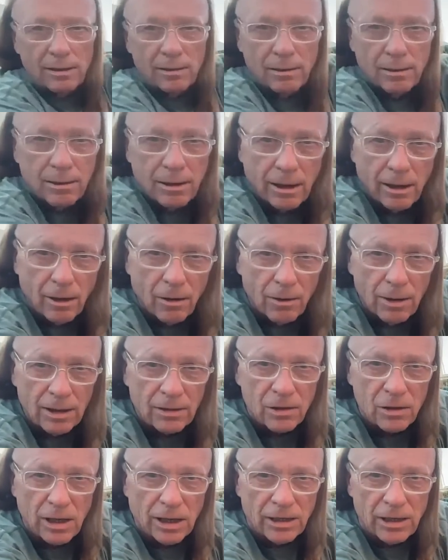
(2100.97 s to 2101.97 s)

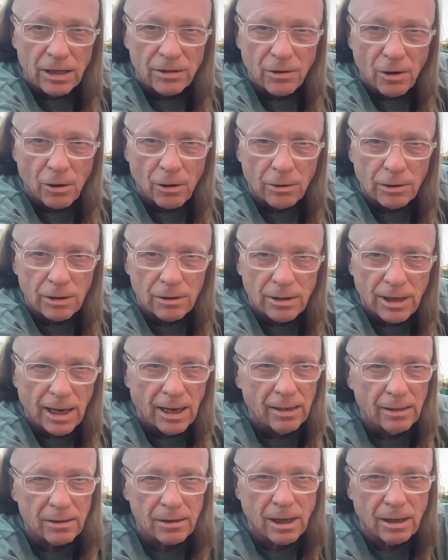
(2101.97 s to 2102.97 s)
It doesn't hurt the
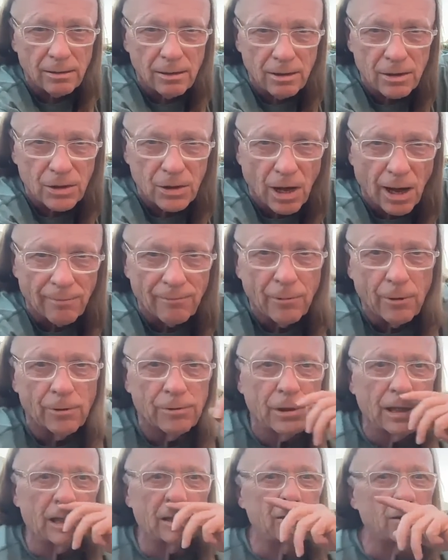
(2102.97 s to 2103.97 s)
tent. It's got these soft little
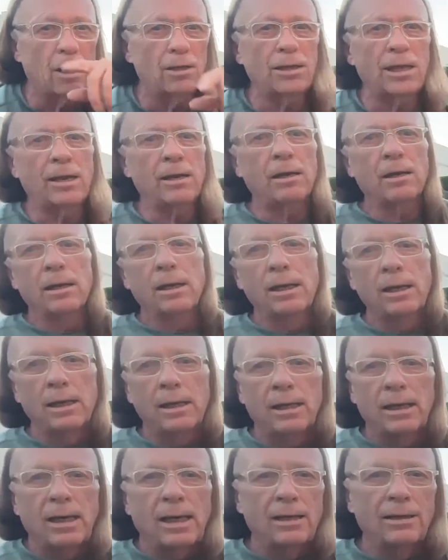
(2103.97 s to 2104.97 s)
things on there.
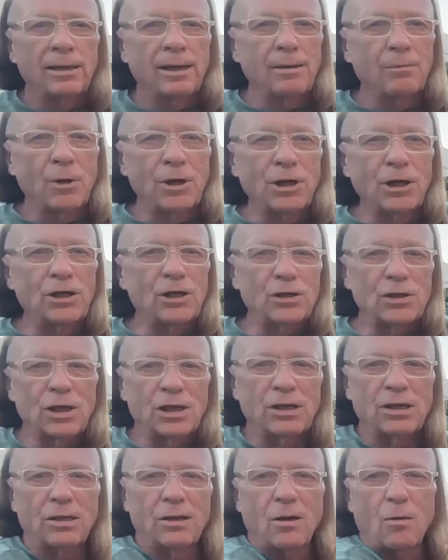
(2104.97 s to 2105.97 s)
And then when you
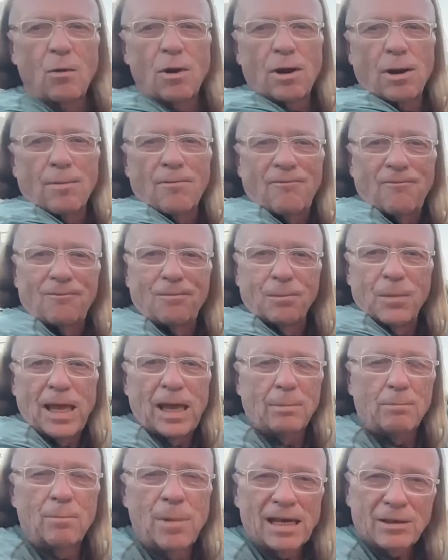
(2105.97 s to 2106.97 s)
don't want
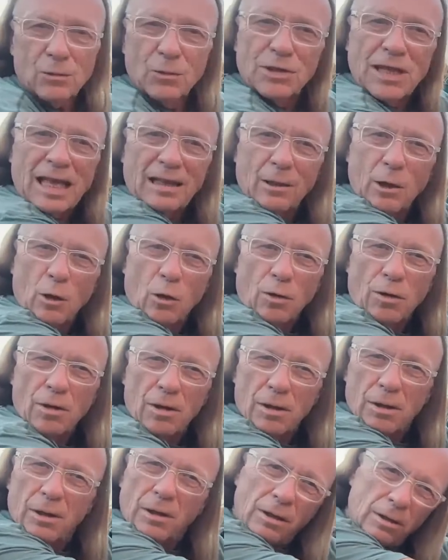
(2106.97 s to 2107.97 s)
to mess with that little
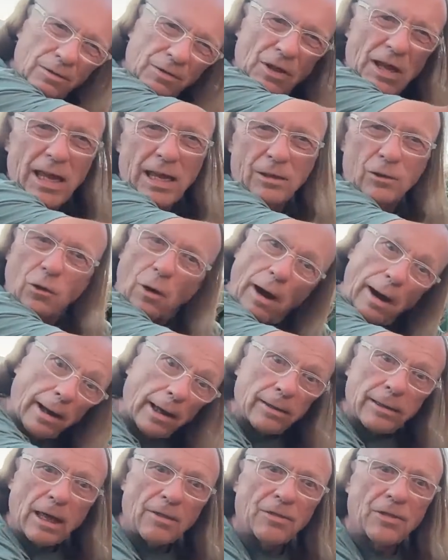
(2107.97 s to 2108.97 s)
thing, trying to
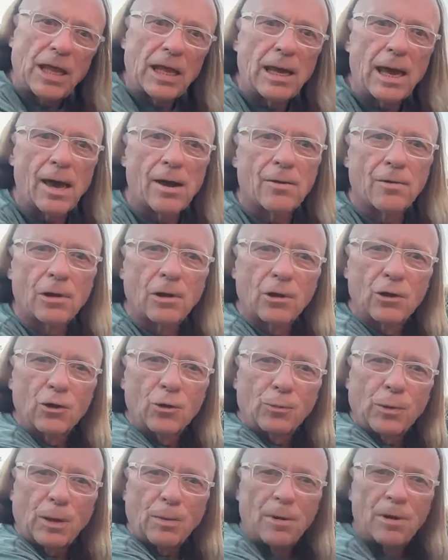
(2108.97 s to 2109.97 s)
get that thing out of the
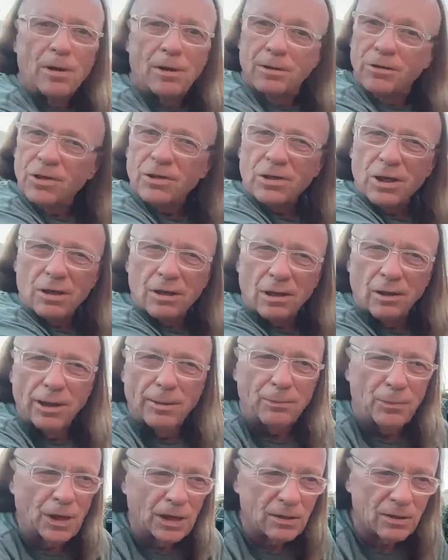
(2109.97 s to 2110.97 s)
loop, you just
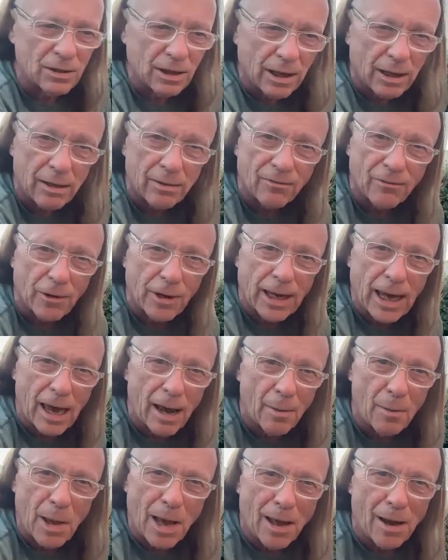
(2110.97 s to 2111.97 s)
unclip this thing and forget
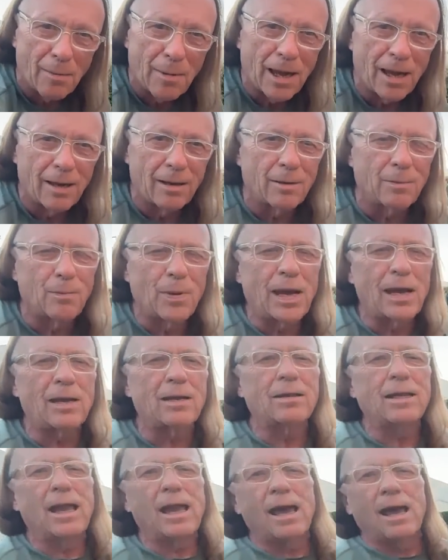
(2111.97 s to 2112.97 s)
about it, man. It's a pain in
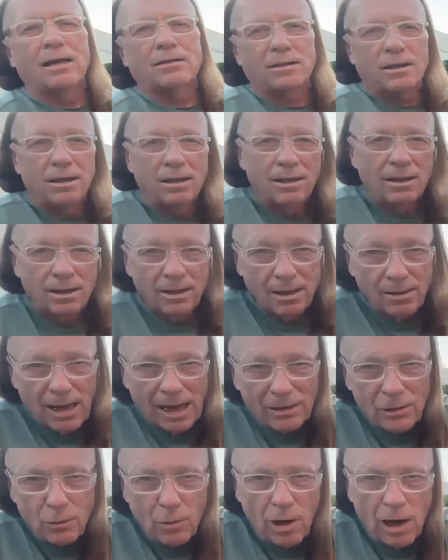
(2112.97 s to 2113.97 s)
the ass.
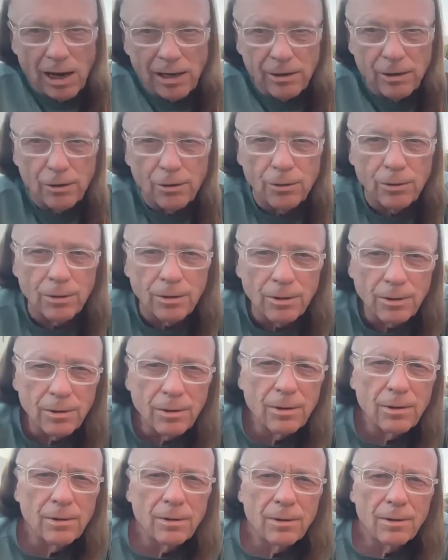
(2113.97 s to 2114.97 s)
That's what I do.
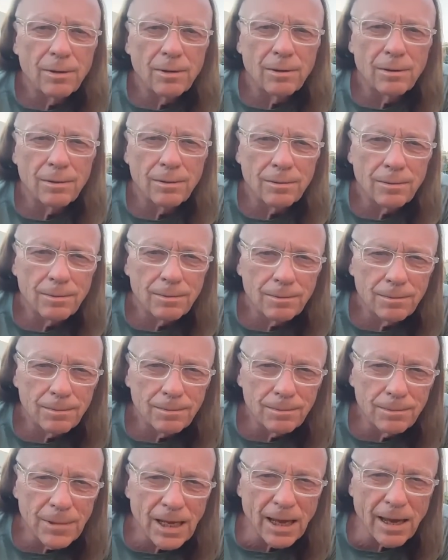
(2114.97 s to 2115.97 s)

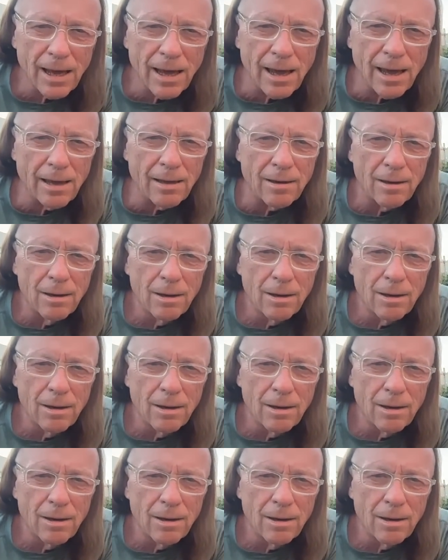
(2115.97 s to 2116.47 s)
Hey,